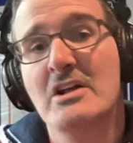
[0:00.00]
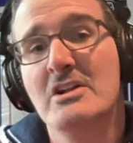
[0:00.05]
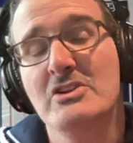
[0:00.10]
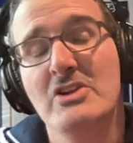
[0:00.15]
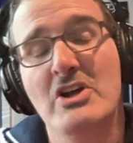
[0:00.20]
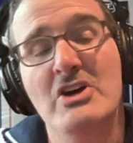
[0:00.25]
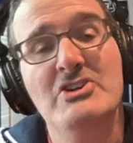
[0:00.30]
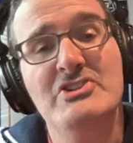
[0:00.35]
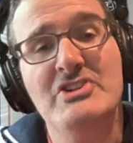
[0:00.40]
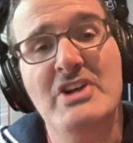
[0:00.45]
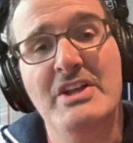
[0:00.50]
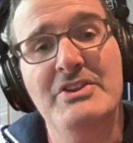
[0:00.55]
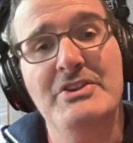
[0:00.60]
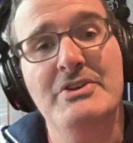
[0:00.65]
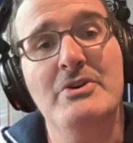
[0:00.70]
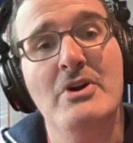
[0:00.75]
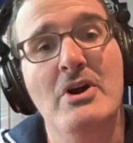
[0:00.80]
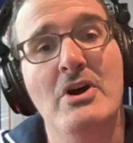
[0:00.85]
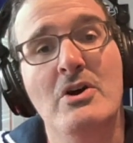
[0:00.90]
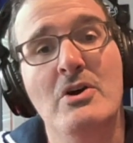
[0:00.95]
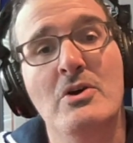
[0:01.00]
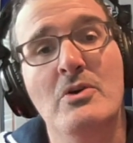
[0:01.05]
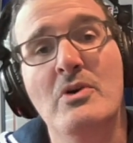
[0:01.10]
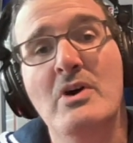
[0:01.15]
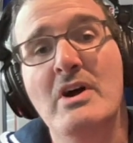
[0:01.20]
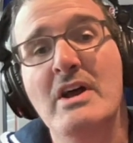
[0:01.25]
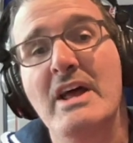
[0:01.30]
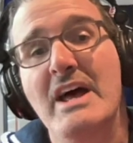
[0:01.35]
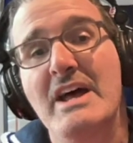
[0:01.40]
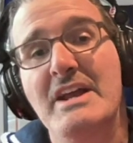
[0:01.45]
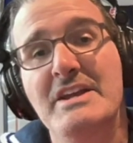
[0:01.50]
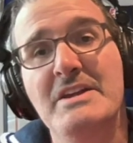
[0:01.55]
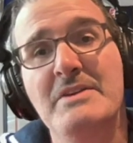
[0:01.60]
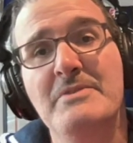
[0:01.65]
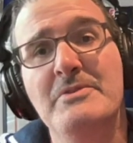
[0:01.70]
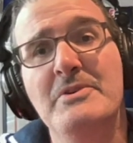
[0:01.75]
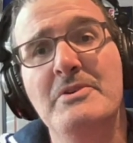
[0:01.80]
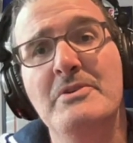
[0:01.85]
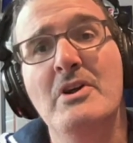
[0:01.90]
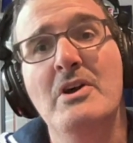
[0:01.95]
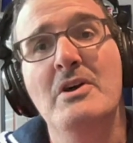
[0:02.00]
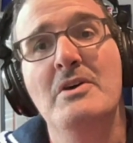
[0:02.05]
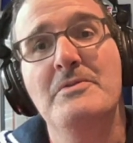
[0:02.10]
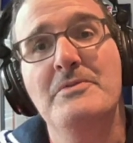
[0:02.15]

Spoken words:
lunch on the go, and even